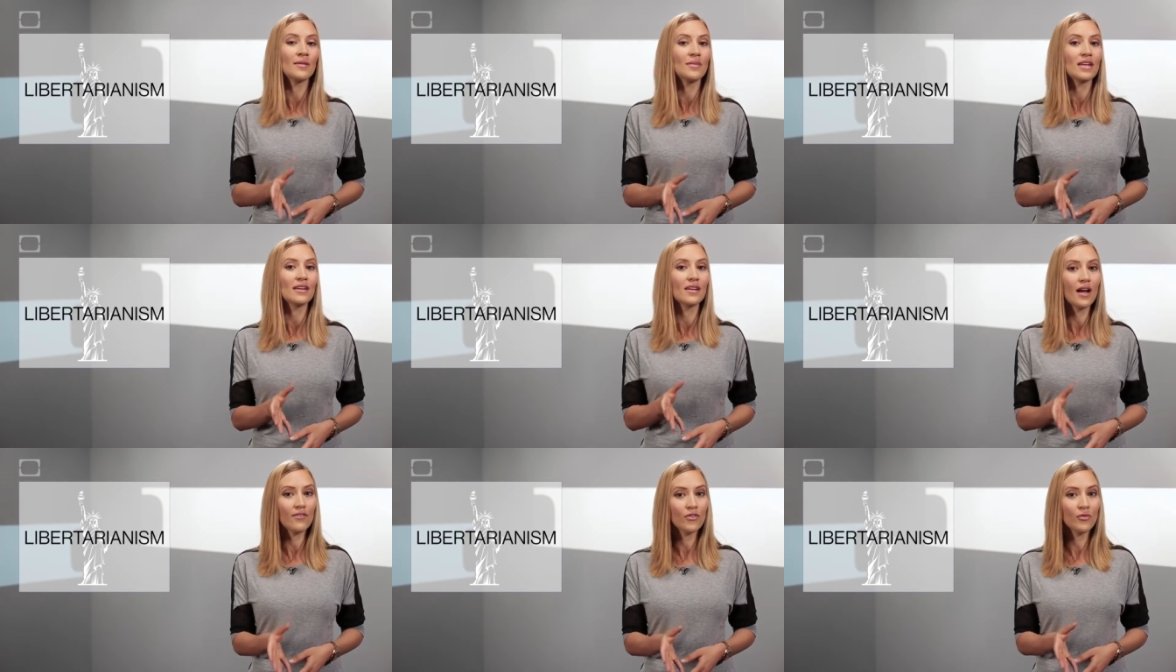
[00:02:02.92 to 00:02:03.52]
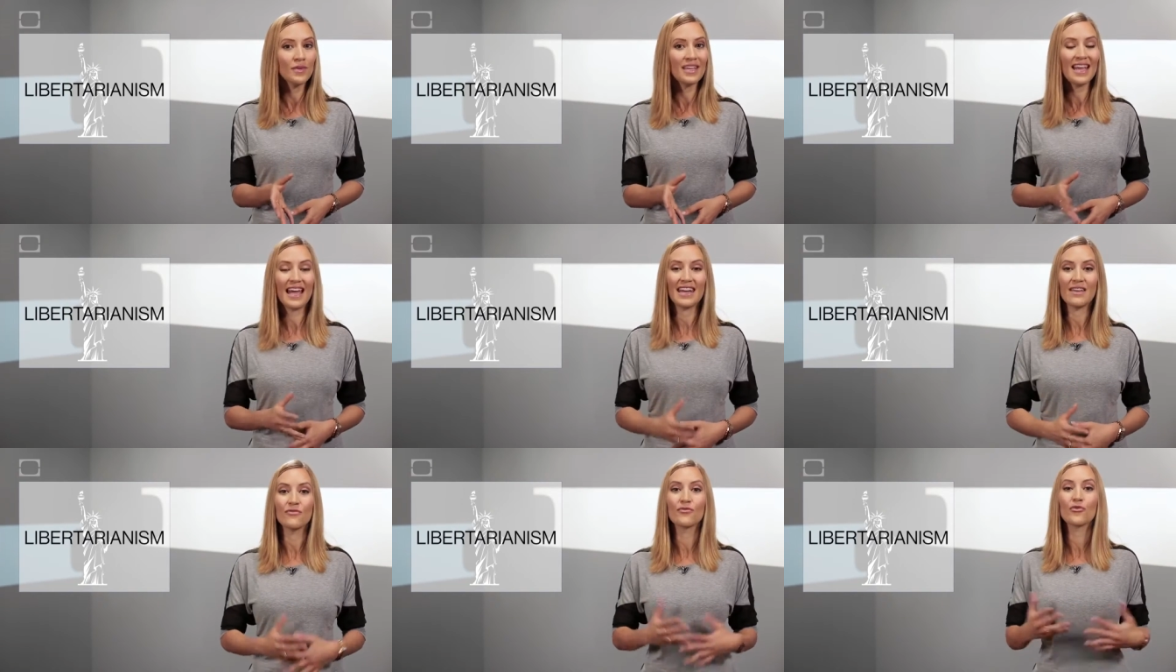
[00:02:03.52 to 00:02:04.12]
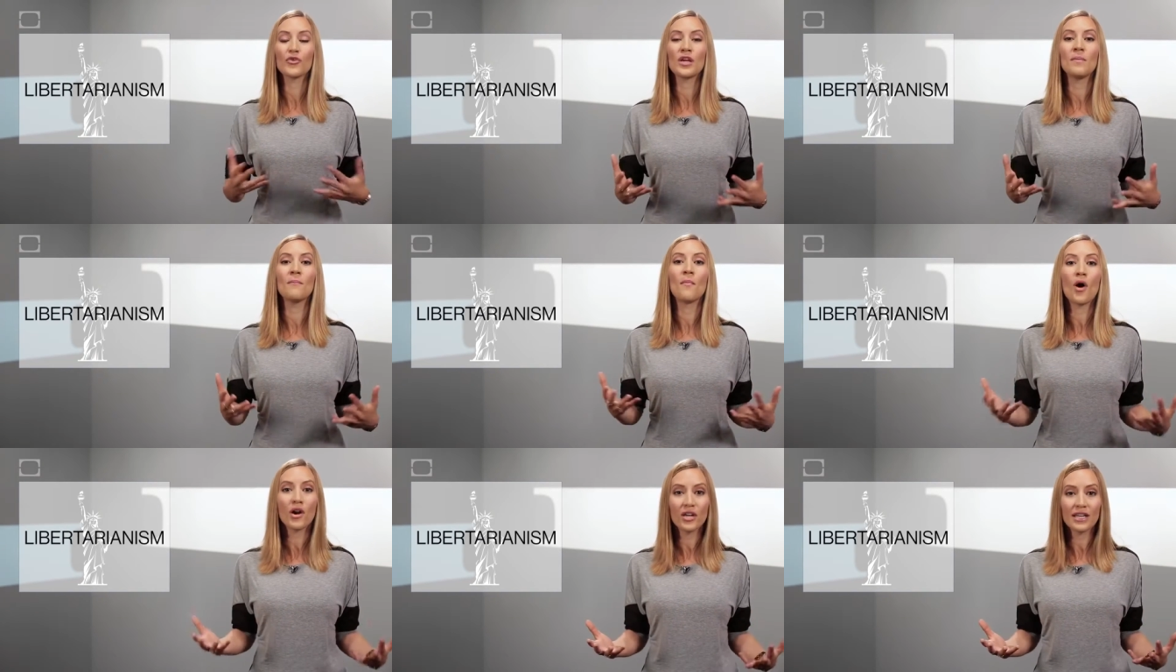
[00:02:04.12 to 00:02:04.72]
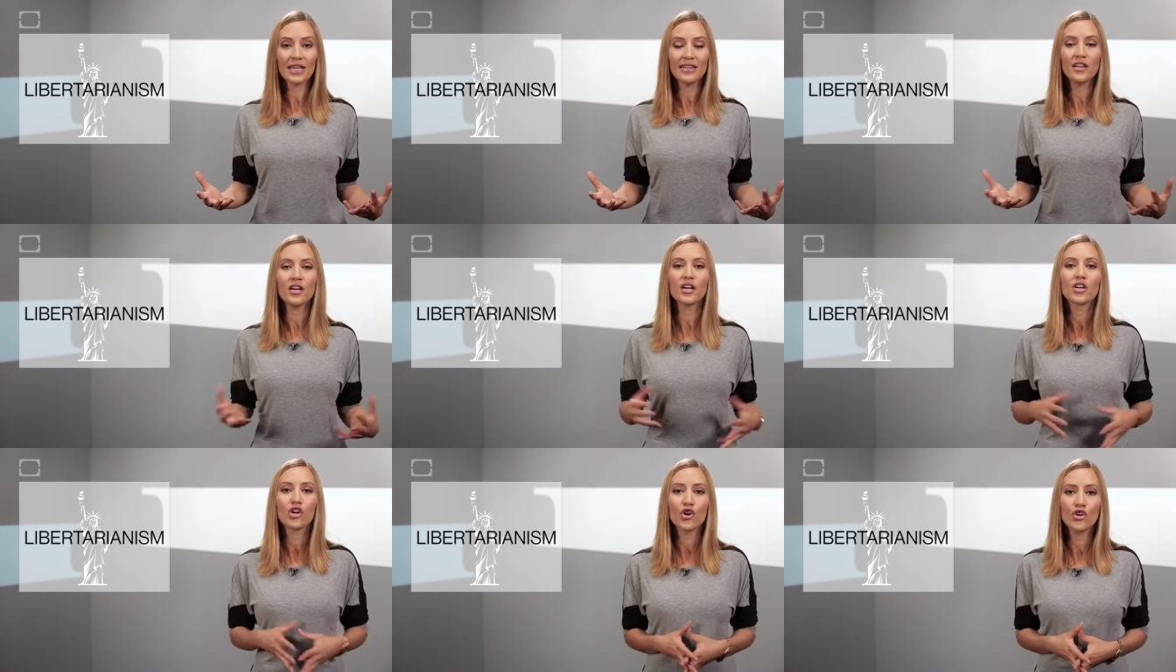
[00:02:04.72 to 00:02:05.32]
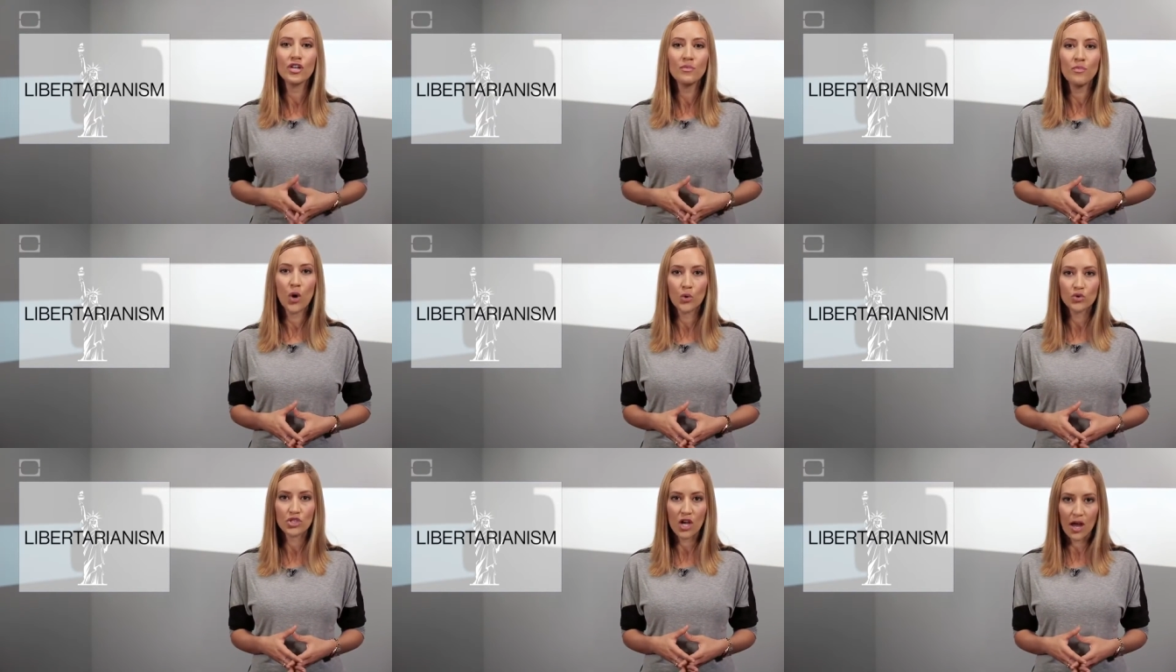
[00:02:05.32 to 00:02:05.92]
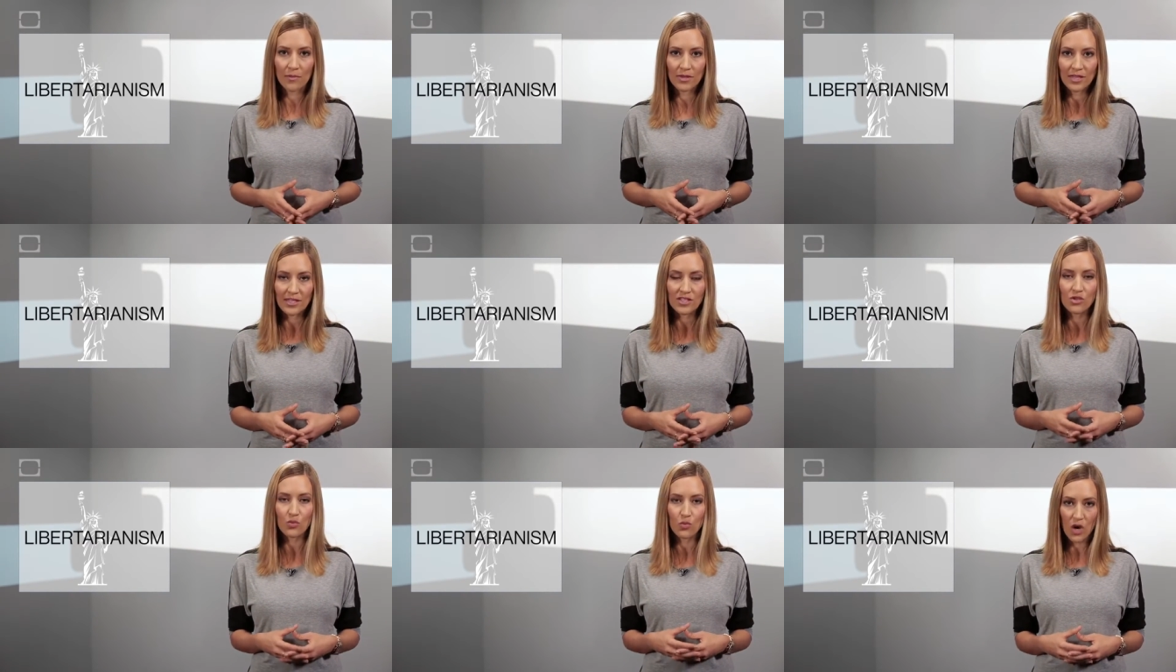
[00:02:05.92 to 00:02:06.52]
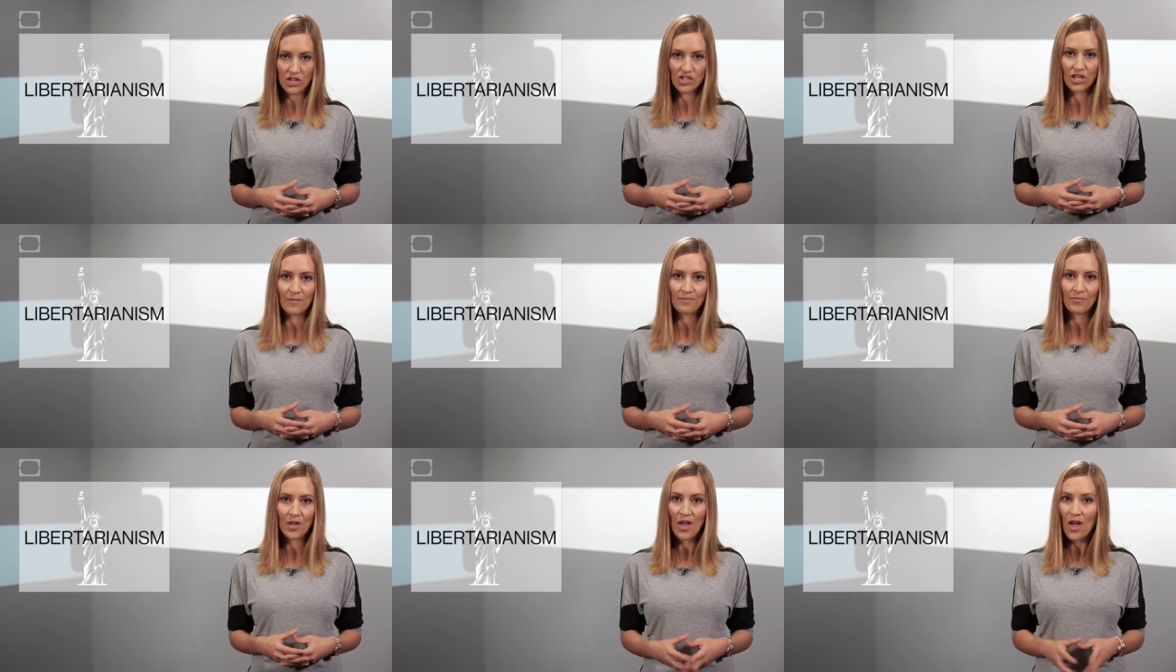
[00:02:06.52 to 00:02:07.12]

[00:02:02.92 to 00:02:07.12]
limited government and a free market occurred in post communist Russia.